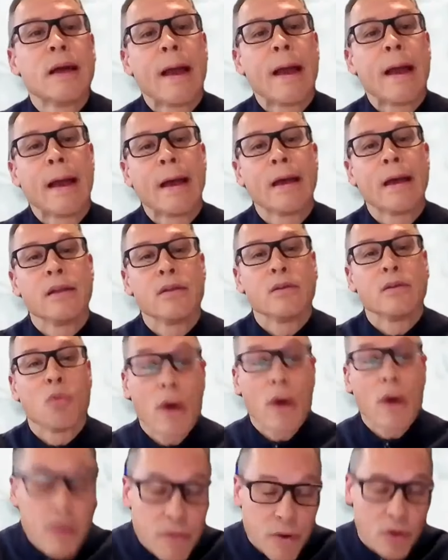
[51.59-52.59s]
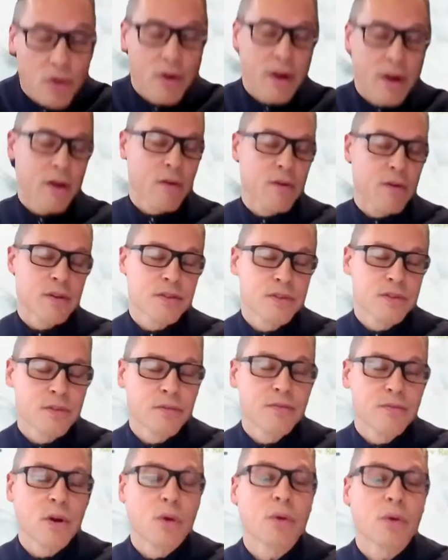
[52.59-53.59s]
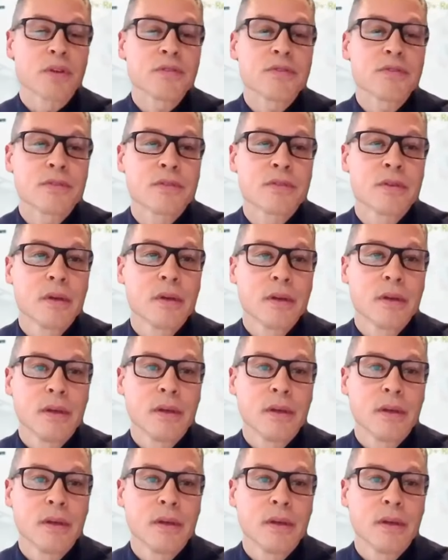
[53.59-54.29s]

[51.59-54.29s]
and one of her areas of focus